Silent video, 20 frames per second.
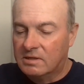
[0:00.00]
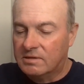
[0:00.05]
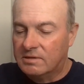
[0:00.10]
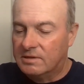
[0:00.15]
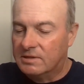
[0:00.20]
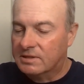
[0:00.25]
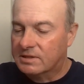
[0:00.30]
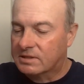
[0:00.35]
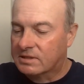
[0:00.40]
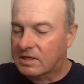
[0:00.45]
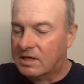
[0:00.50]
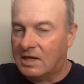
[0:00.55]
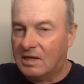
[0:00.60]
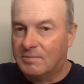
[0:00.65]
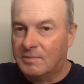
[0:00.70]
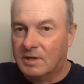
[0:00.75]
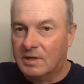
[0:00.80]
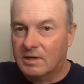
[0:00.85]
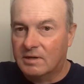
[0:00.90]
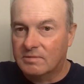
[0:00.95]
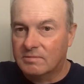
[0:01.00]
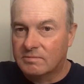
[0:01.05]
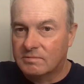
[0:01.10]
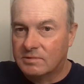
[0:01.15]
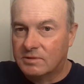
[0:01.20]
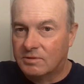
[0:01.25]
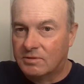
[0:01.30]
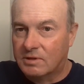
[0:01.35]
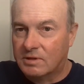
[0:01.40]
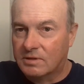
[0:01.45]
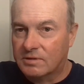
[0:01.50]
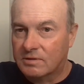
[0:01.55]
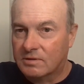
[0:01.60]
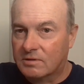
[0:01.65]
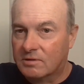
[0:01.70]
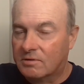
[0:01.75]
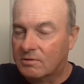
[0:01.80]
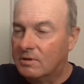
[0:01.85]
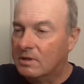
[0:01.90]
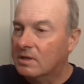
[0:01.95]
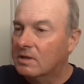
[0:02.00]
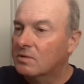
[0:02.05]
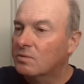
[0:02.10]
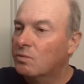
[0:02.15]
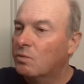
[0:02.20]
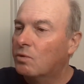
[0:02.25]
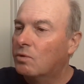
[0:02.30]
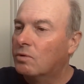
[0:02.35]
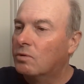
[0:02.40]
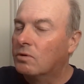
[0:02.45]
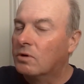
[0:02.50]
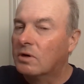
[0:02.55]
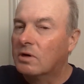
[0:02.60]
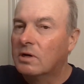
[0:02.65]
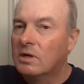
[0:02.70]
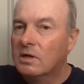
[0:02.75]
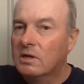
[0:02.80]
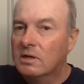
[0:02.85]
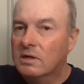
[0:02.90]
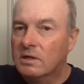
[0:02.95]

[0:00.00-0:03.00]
this came out during the Korean War